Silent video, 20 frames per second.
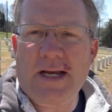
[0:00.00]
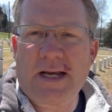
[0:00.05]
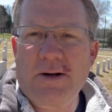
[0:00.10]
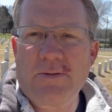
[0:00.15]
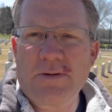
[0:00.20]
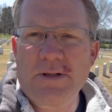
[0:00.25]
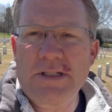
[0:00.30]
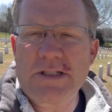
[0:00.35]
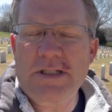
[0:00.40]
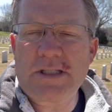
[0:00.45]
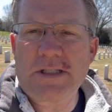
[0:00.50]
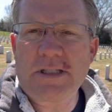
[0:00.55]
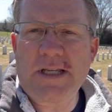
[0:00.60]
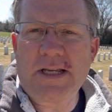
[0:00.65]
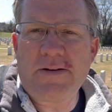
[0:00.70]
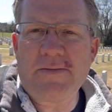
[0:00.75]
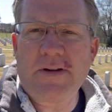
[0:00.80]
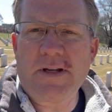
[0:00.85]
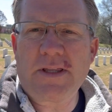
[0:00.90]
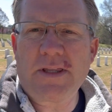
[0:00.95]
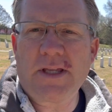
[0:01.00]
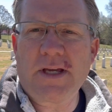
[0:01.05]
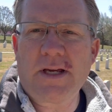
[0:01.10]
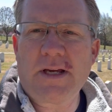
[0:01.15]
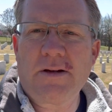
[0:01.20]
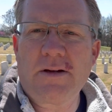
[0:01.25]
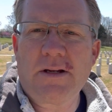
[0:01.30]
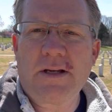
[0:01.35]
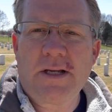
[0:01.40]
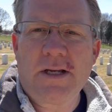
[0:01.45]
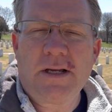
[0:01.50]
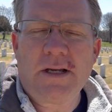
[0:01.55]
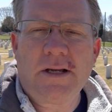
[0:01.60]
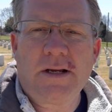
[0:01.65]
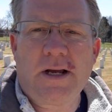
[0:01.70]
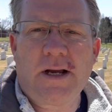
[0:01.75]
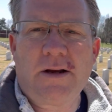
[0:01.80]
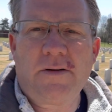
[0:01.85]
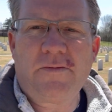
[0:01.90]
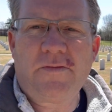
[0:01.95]
I was leaving the
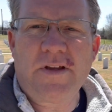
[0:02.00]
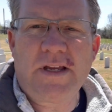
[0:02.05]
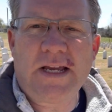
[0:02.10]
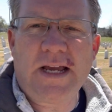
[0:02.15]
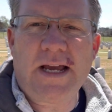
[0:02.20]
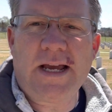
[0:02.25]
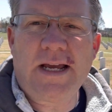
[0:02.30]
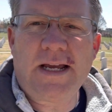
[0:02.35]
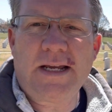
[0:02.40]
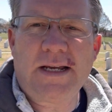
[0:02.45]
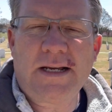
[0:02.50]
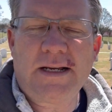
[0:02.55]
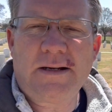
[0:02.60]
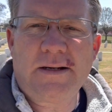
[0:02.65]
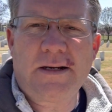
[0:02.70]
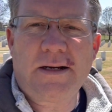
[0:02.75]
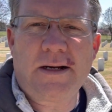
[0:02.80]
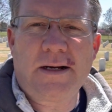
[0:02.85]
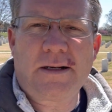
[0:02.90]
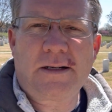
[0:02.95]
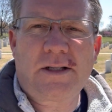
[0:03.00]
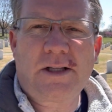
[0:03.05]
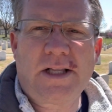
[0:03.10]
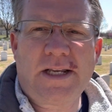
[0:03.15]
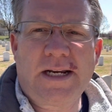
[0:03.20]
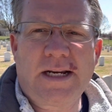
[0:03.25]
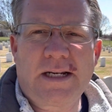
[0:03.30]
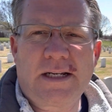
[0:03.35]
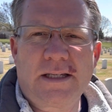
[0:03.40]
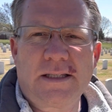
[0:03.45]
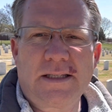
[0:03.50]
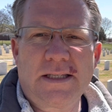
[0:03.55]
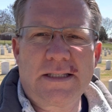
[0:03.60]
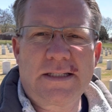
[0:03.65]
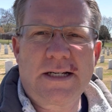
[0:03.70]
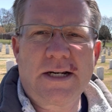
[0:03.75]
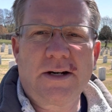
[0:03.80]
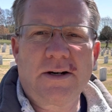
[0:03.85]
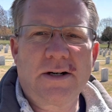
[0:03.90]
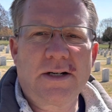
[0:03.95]
uh, VA clinic that's
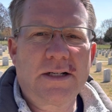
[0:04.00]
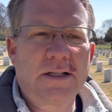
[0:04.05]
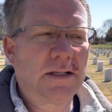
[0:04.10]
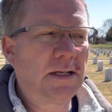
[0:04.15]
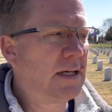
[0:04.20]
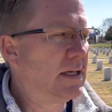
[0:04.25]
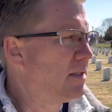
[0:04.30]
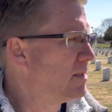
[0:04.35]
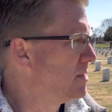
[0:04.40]
here in, in